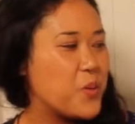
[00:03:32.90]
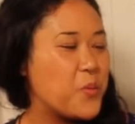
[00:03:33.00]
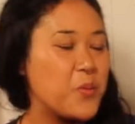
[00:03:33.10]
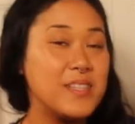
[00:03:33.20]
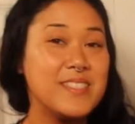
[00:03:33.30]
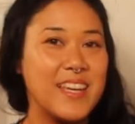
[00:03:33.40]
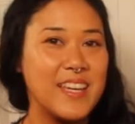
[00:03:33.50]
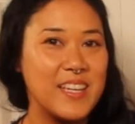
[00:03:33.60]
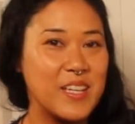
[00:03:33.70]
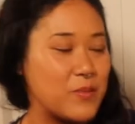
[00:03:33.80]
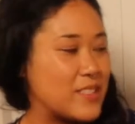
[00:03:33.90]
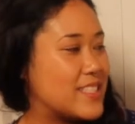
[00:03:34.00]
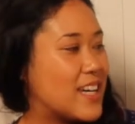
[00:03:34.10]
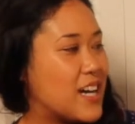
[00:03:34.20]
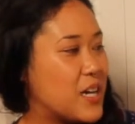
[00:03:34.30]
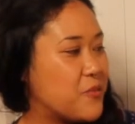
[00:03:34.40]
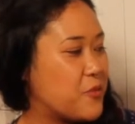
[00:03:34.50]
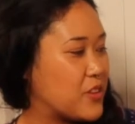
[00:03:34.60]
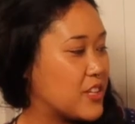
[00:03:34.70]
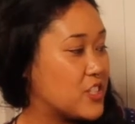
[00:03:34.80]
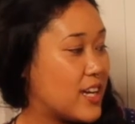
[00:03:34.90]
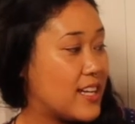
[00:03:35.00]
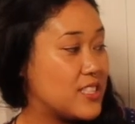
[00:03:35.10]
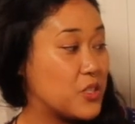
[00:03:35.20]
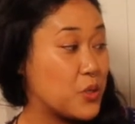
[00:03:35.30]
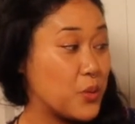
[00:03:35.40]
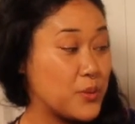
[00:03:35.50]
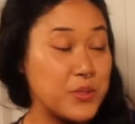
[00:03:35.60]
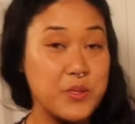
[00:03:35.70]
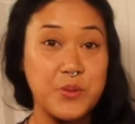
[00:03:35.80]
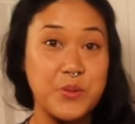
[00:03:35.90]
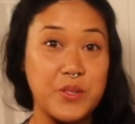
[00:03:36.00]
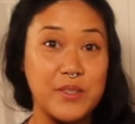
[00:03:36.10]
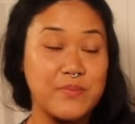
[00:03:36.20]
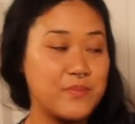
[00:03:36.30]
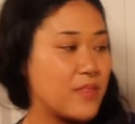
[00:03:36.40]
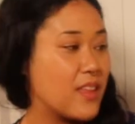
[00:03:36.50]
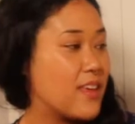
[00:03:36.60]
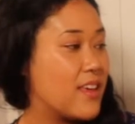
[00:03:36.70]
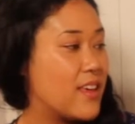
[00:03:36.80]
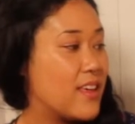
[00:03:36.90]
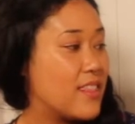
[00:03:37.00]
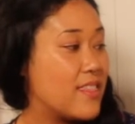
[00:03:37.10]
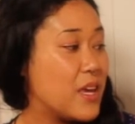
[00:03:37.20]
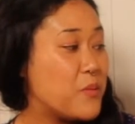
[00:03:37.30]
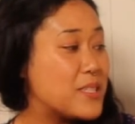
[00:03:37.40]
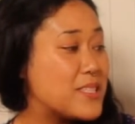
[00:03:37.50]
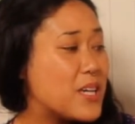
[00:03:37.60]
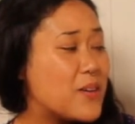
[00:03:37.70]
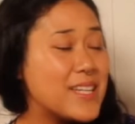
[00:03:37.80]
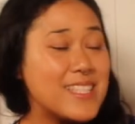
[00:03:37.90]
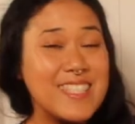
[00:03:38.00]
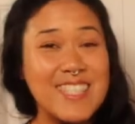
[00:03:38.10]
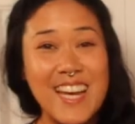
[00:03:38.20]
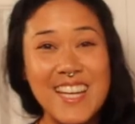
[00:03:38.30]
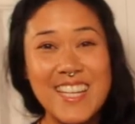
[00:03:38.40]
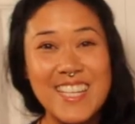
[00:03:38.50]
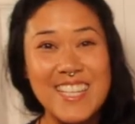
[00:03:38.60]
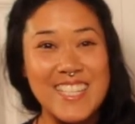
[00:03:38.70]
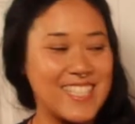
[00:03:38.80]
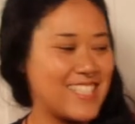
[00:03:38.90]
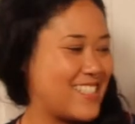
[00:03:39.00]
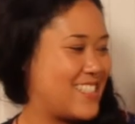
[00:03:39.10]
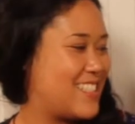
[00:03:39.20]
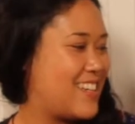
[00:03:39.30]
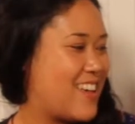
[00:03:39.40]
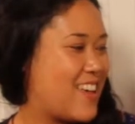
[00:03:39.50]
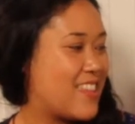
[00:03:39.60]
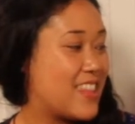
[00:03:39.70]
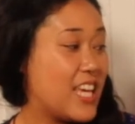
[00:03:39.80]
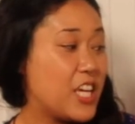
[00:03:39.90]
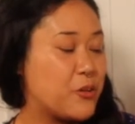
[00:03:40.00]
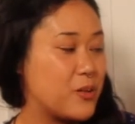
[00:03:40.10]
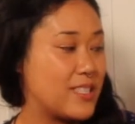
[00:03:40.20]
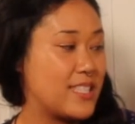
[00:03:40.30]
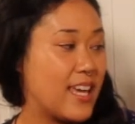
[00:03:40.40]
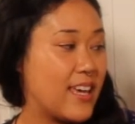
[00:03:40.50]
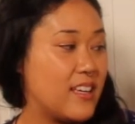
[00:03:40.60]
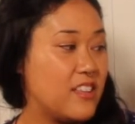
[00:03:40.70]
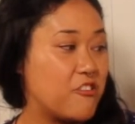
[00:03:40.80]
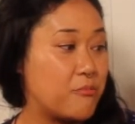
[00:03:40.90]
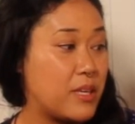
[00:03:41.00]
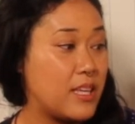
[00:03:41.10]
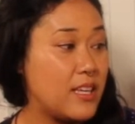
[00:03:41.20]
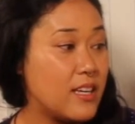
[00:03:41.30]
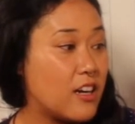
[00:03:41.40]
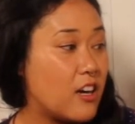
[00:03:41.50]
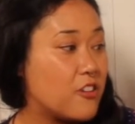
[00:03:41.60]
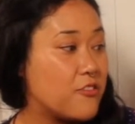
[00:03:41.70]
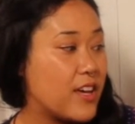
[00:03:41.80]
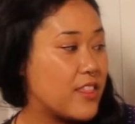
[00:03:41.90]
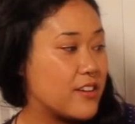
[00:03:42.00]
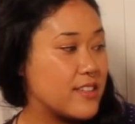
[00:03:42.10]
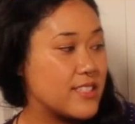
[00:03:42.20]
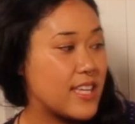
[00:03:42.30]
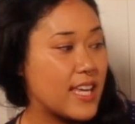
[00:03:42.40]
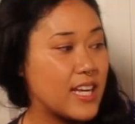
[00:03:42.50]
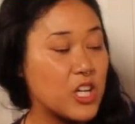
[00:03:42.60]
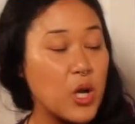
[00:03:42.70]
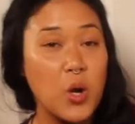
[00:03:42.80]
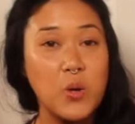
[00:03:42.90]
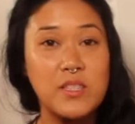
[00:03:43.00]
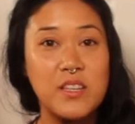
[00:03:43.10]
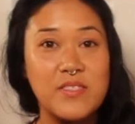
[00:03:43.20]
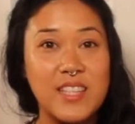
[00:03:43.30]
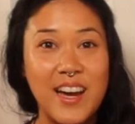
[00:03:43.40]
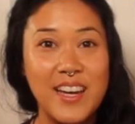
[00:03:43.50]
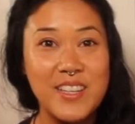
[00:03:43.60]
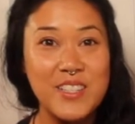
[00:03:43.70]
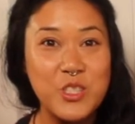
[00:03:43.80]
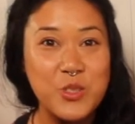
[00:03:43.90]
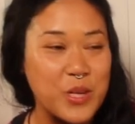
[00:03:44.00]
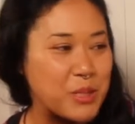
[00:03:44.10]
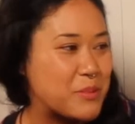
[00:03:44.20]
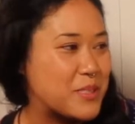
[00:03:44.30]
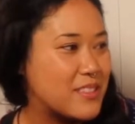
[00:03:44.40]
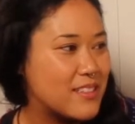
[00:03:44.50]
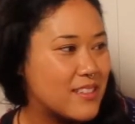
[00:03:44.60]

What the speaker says: One day, it was time for the child to go to school. They were so excited! They grew a tail of peacock feathers and a coat of tiger stripes.